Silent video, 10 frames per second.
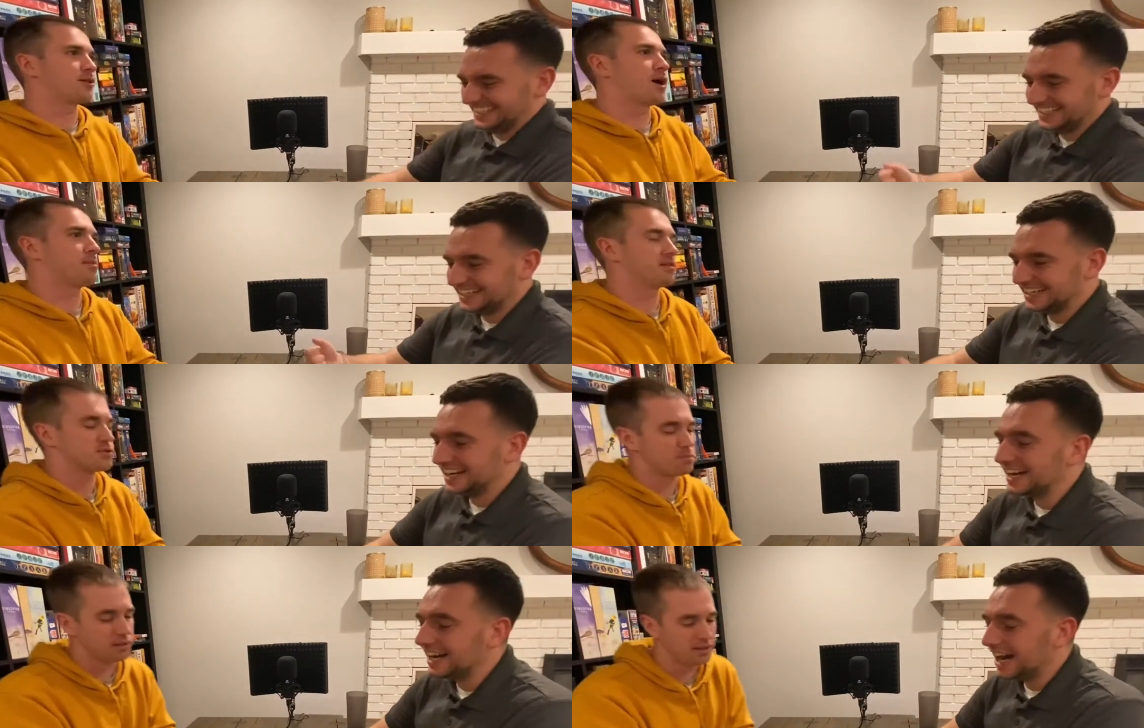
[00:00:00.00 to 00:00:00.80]
Speaker 1: cooperative
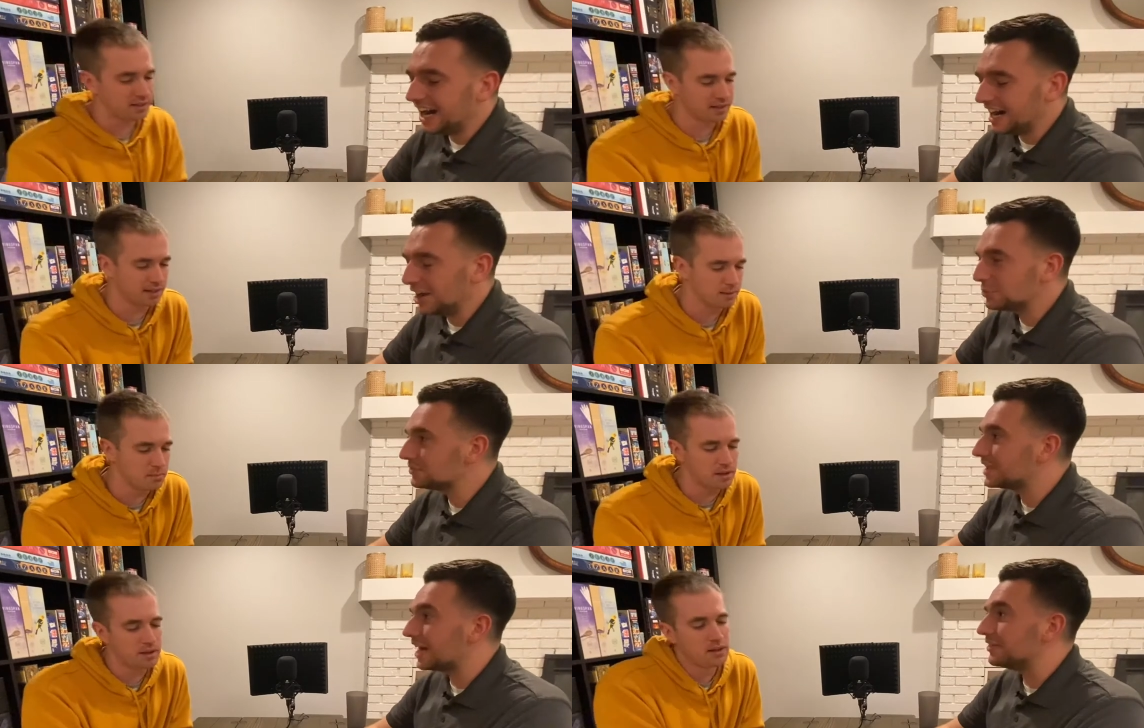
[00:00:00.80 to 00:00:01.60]
spelunking. Uh, we've but.
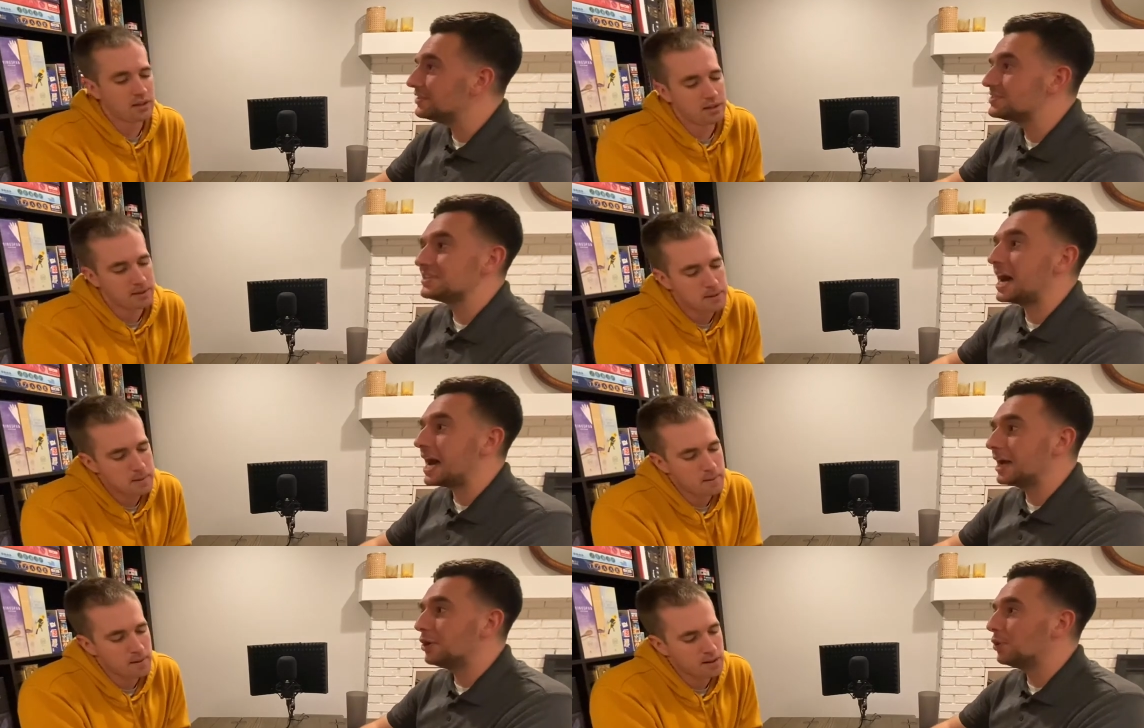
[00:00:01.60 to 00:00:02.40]
got these
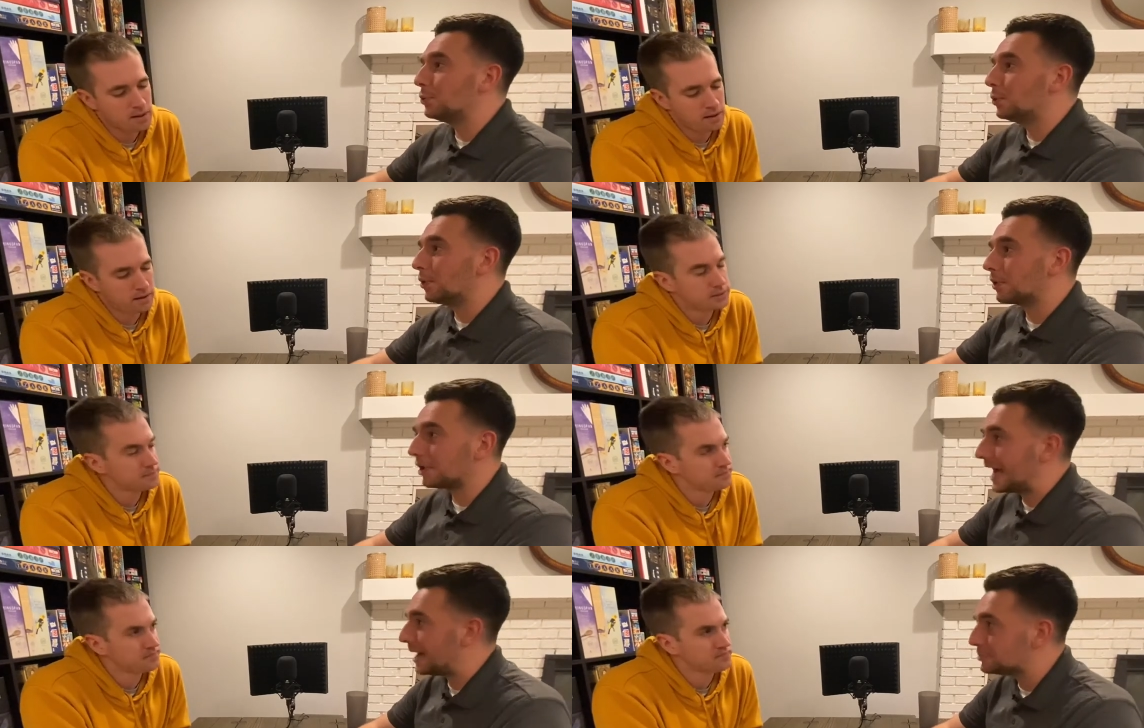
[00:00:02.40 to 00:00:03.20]
tile war
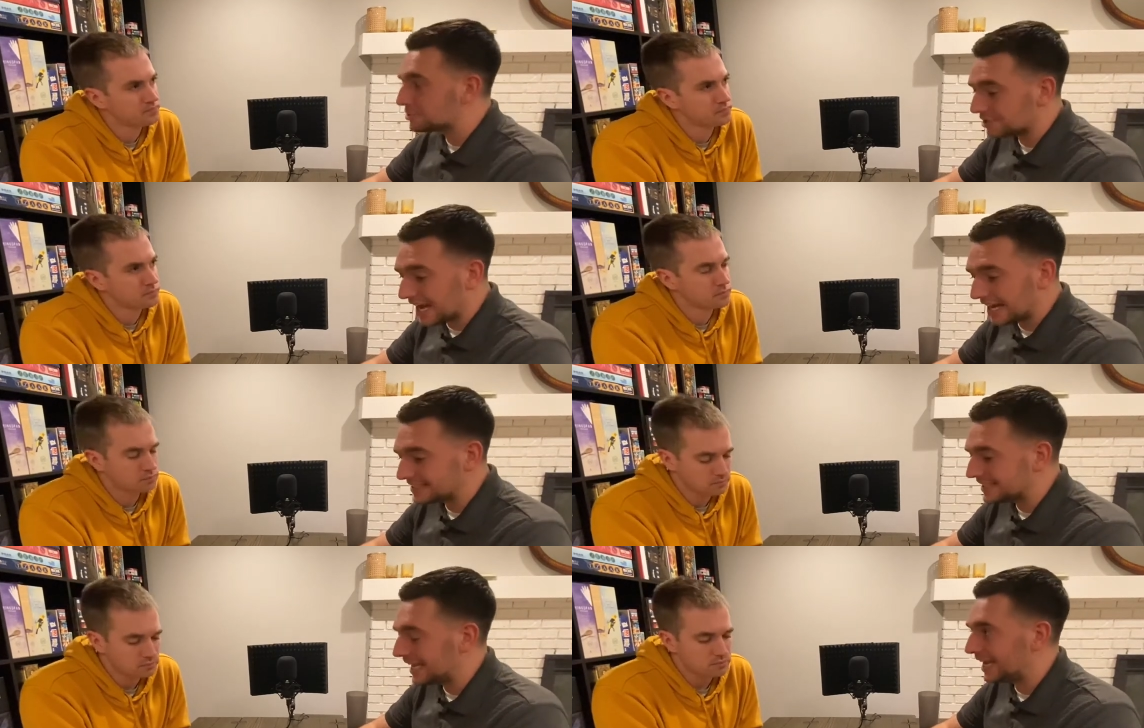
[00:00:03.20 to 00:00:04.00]
abstract
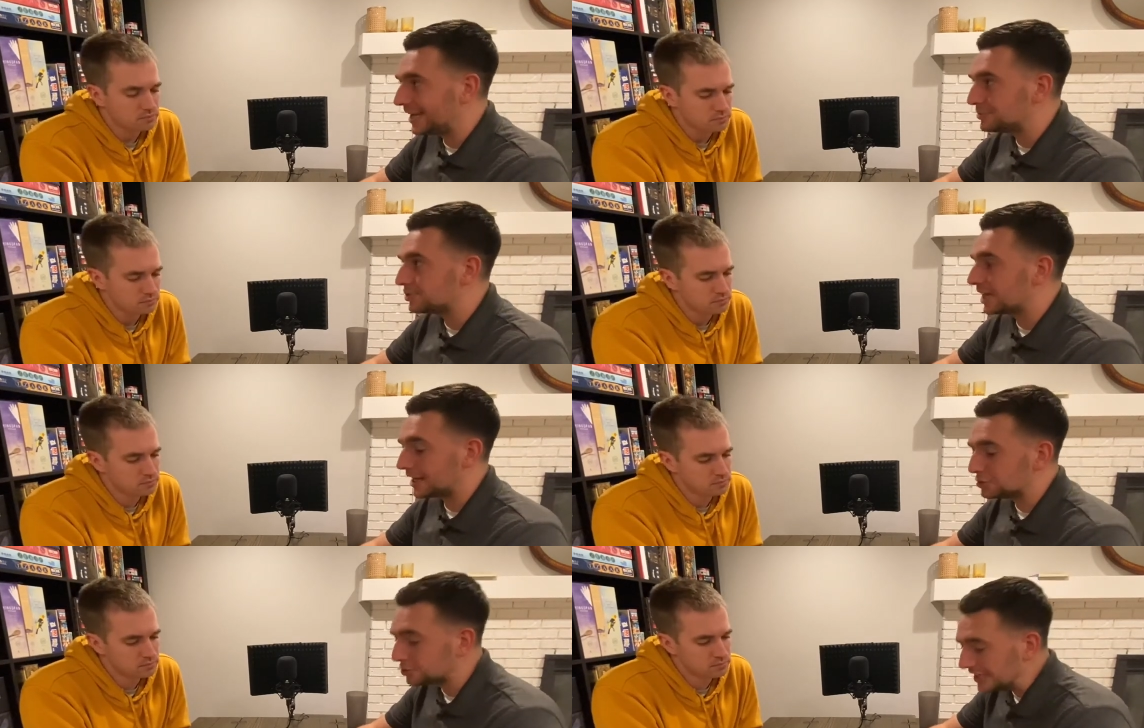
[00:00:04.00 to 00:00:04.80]
games. You got a
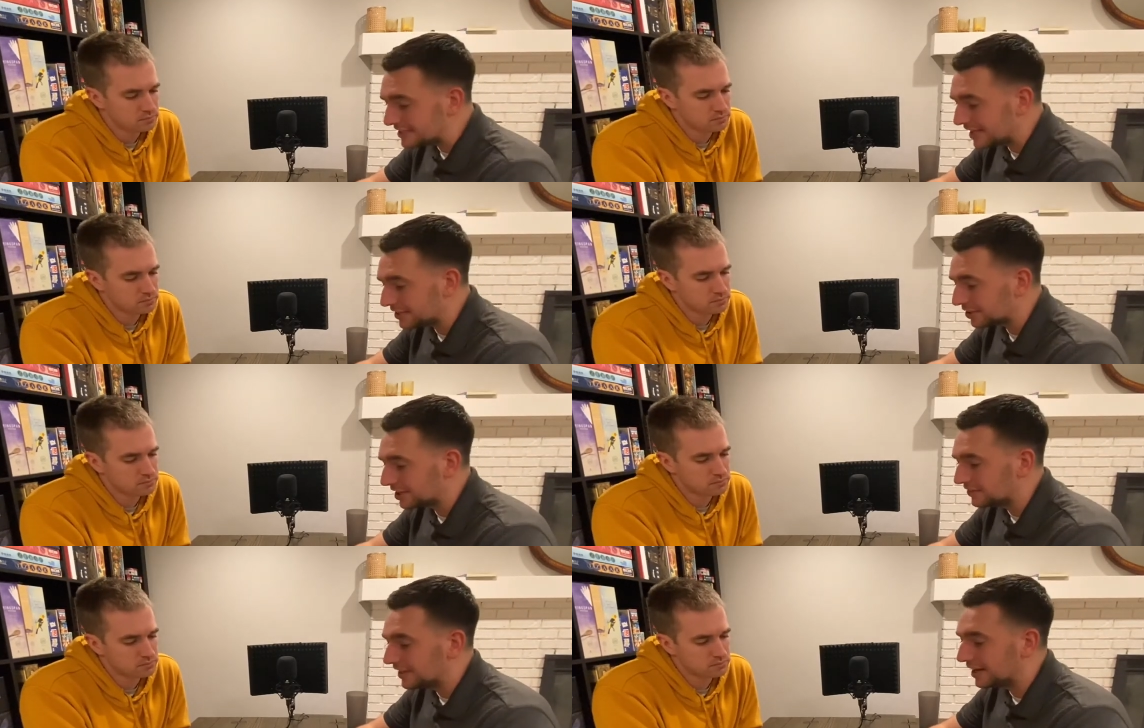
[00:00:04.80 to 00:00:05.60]
trick taker in
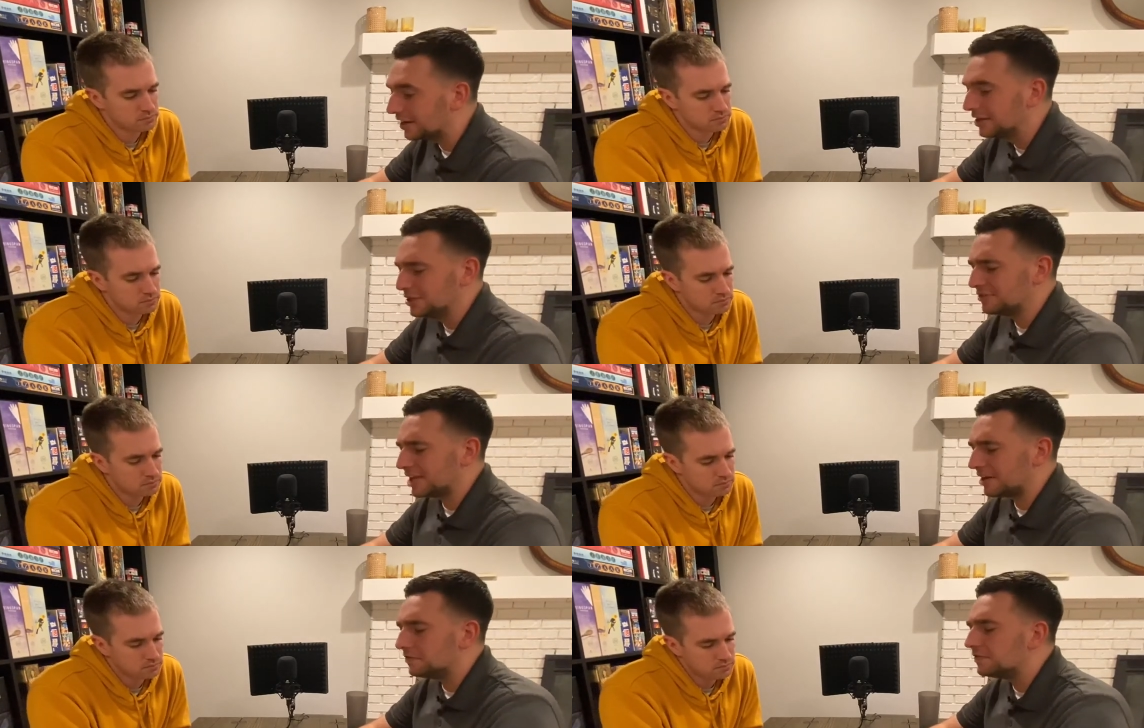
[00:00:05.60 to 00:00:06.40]
there. You've got a
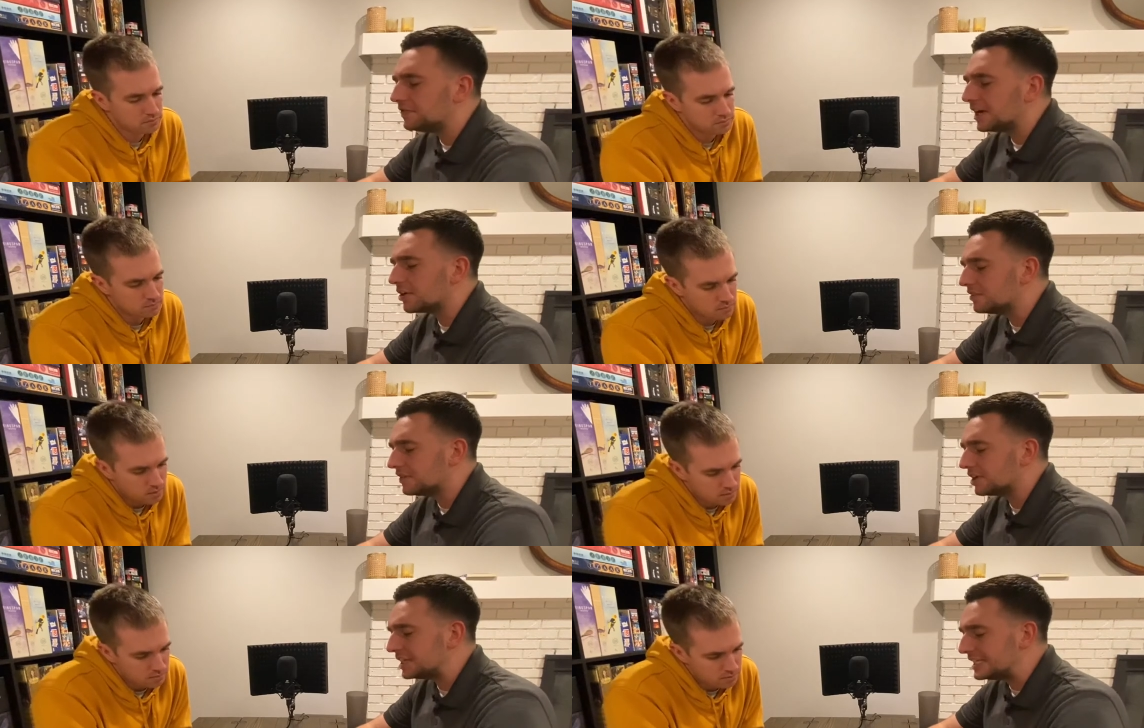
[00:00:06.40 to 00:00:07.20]
very
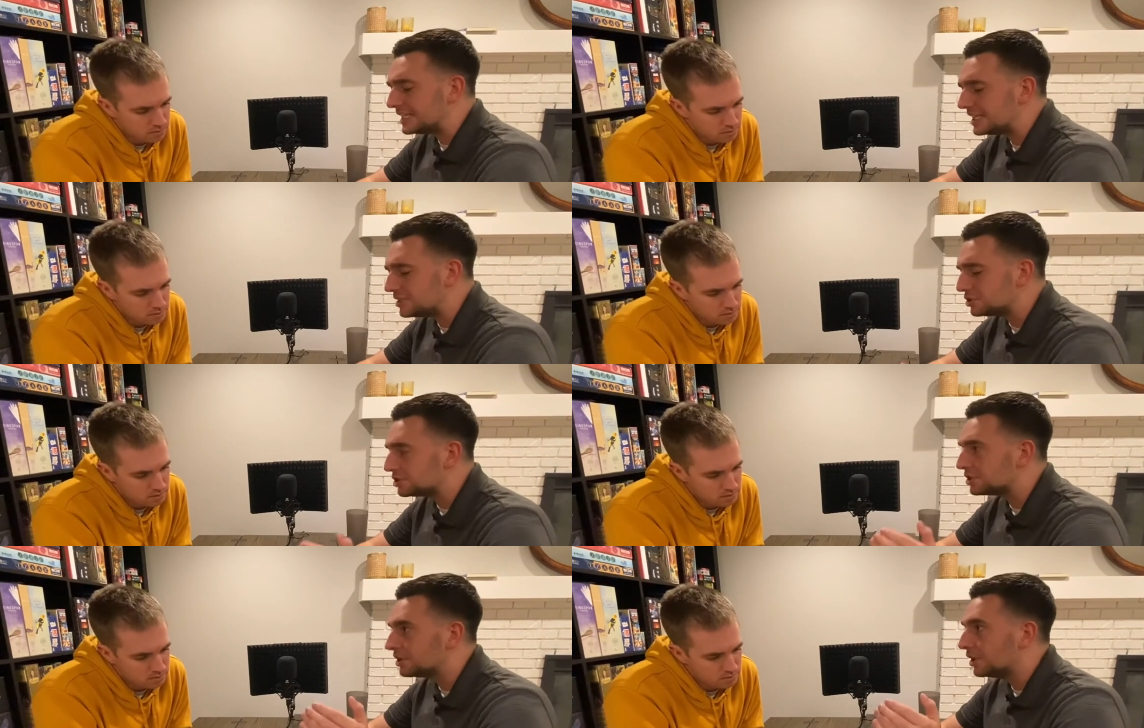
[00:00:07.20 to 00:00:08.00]
very niche
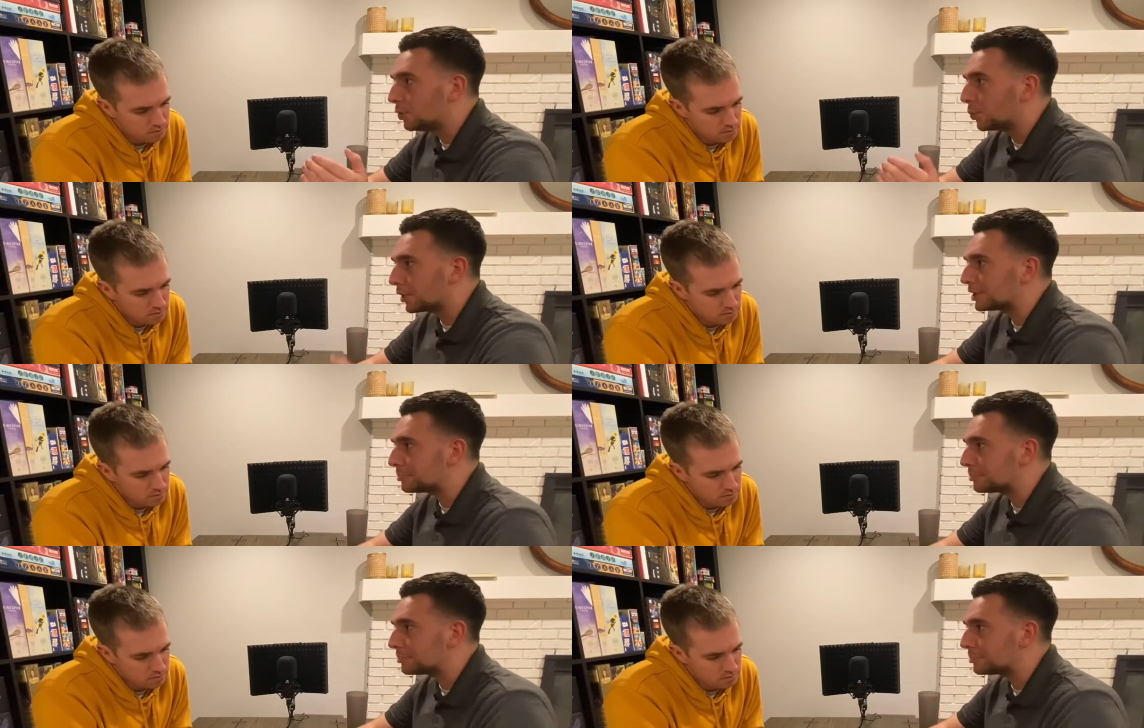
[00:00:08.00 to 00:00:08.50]
worker